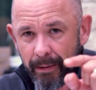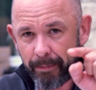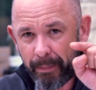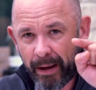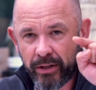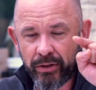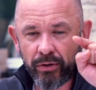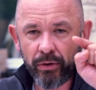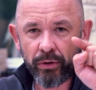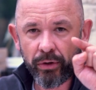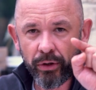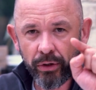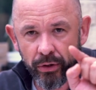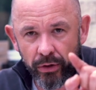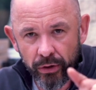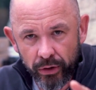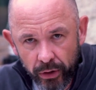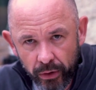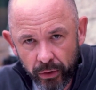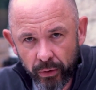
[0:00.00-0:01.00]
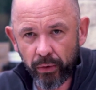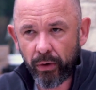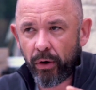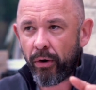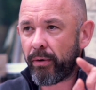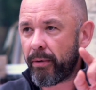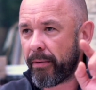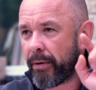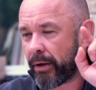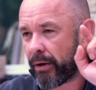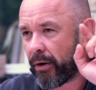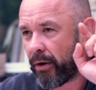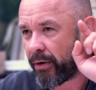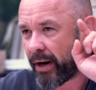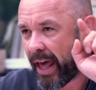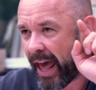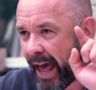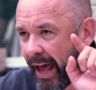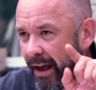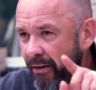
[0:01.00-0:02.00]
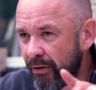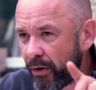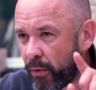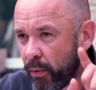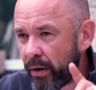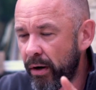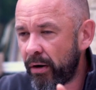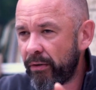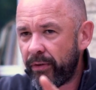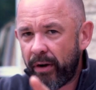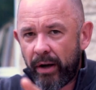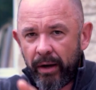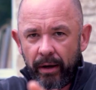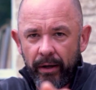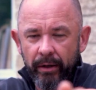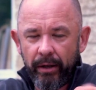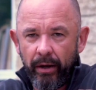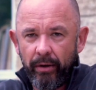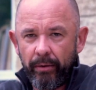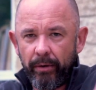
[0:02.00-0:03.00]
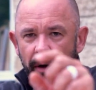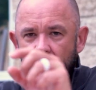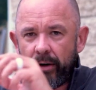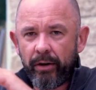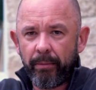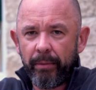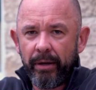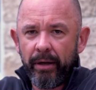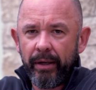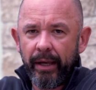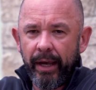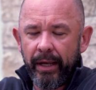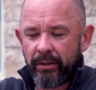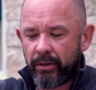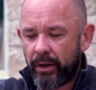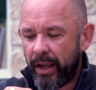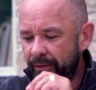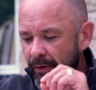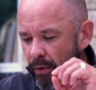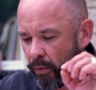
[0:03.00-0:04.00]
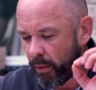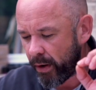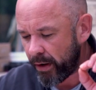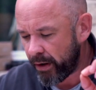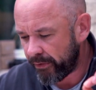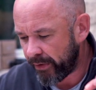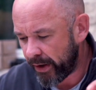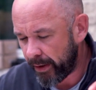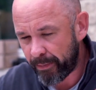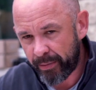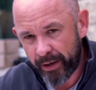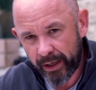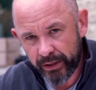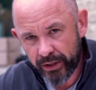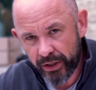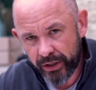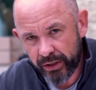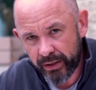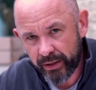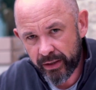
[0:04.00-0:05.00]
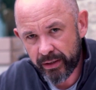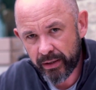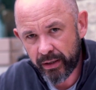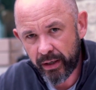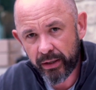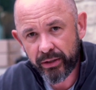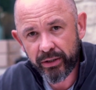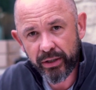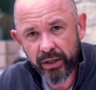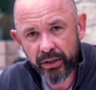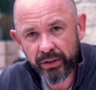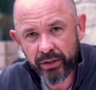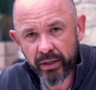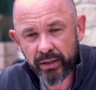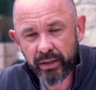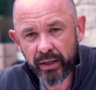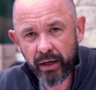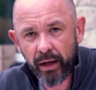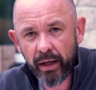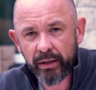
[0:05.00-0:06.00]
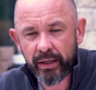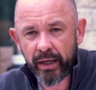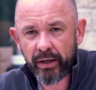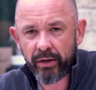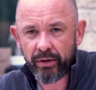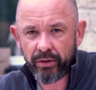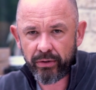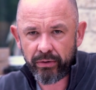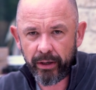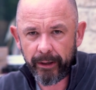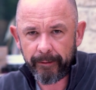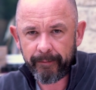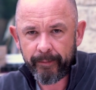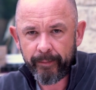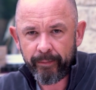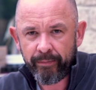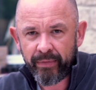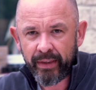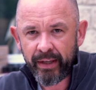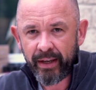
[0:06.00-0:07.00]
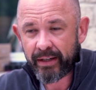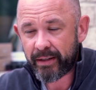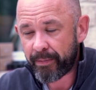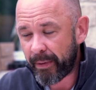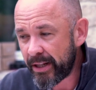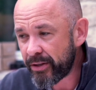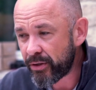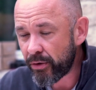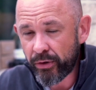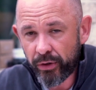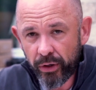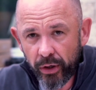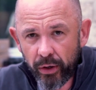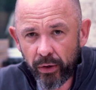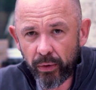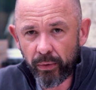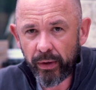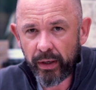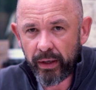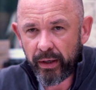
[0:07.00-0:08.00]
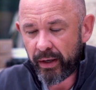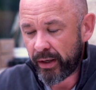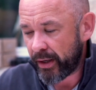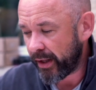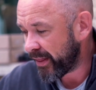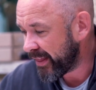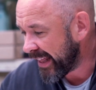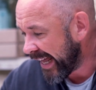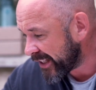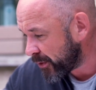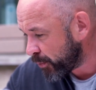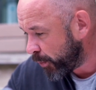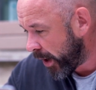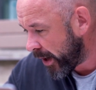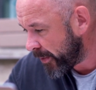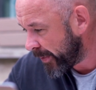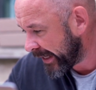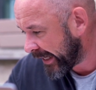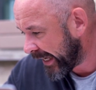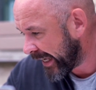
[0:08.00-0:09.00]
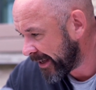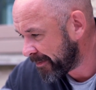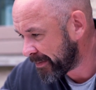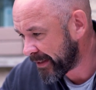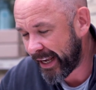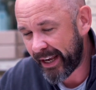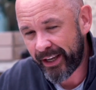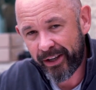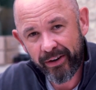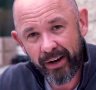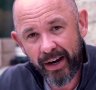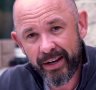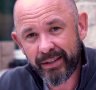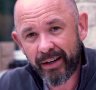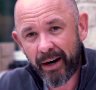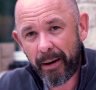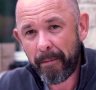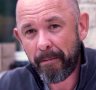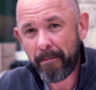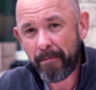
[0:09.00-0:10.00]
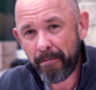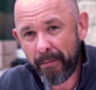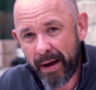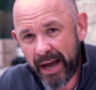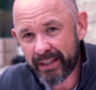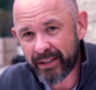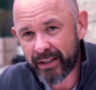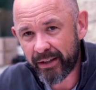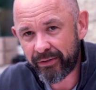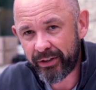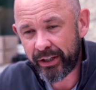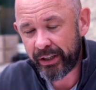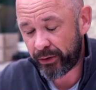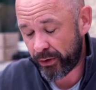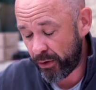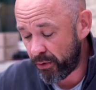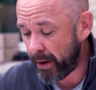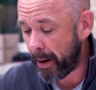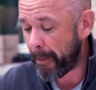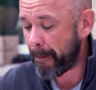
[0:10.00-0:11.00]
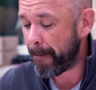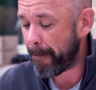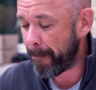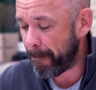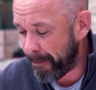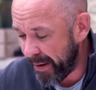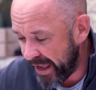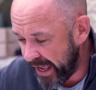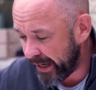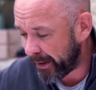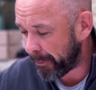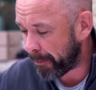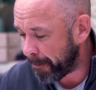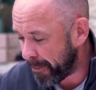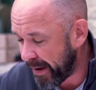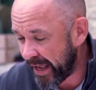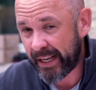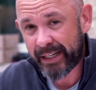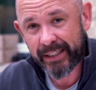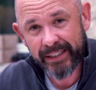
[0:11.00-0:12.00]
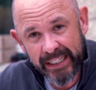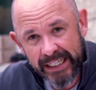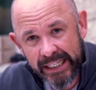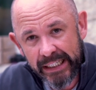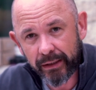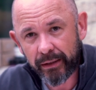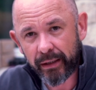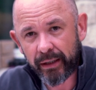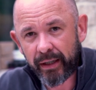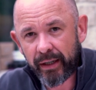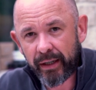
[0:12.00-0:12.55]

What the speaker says: depends on you, on every one of our communicators, every one of our practitioners and our teachers in our day nursery. It depends on you. And that's why we keep saying, you guys are a massive deal. You're a big, big deal.